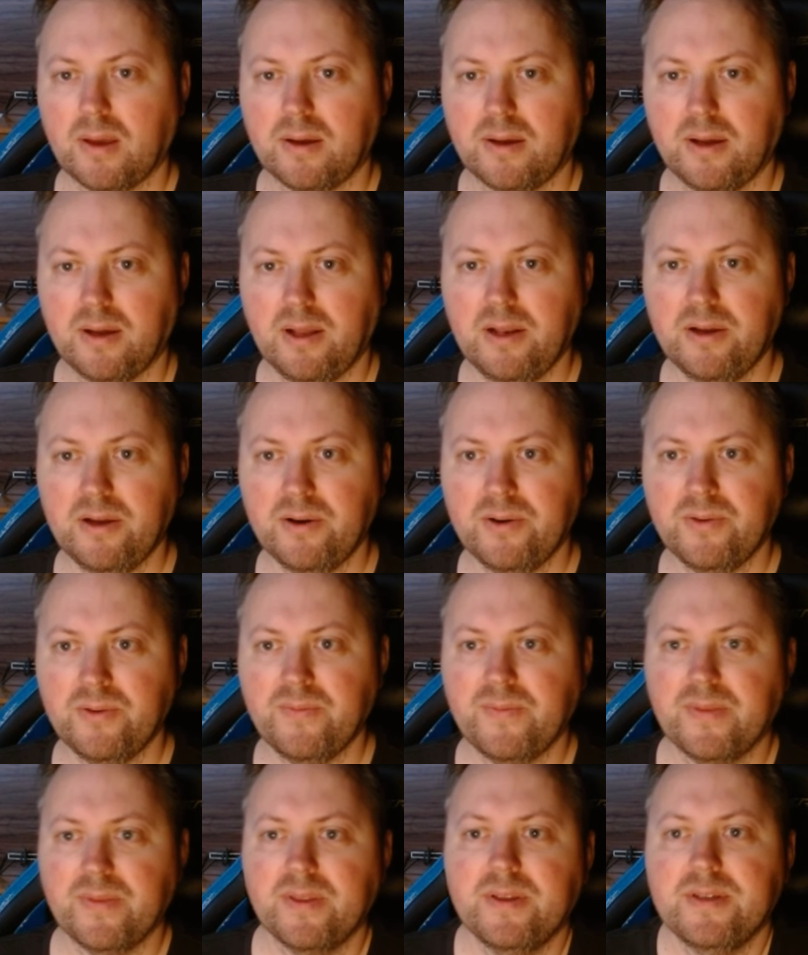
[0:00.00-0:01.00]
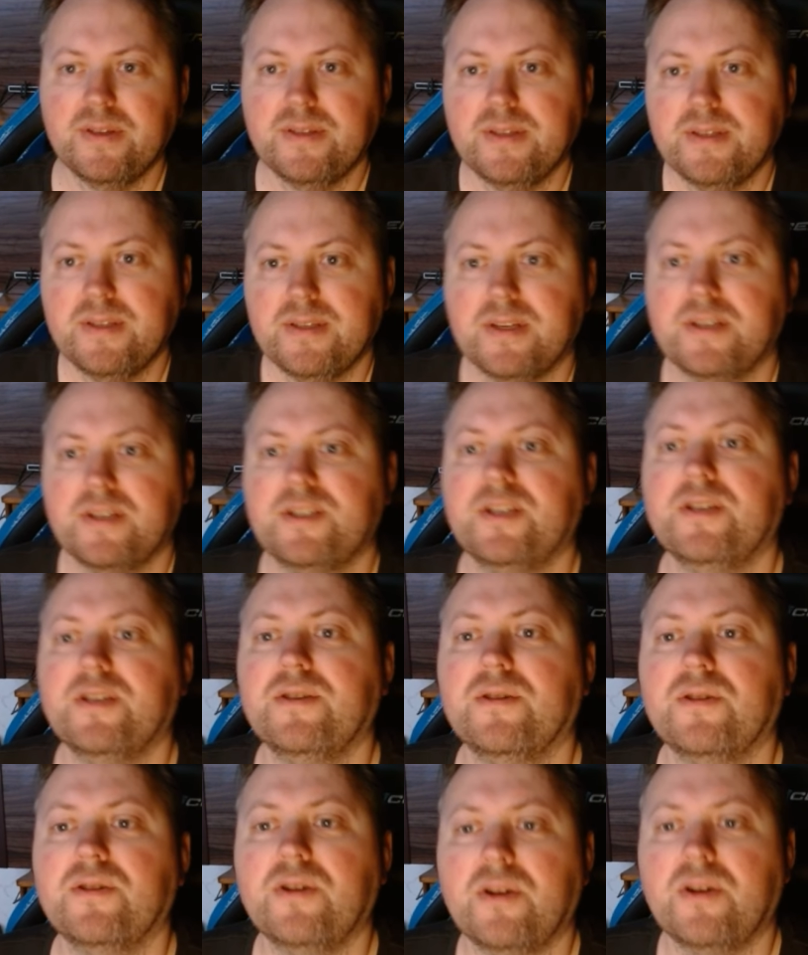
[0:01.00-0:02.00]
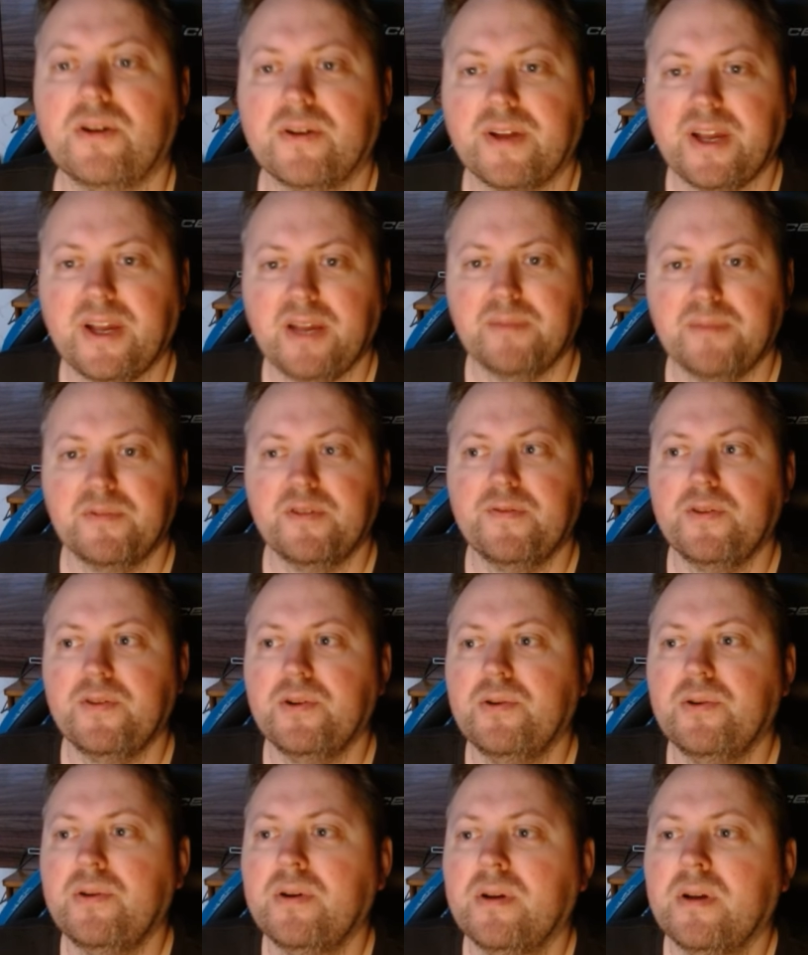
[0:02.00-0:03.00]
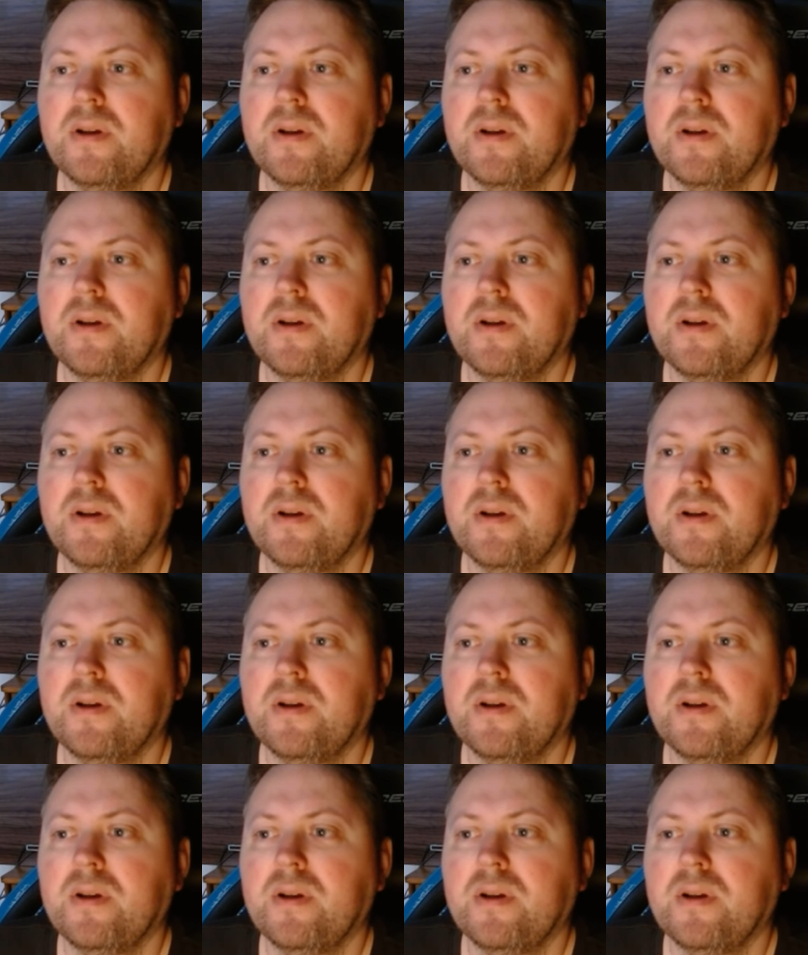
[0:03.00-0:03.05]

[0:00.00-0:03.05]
Hello, this is a Chessodoro game review.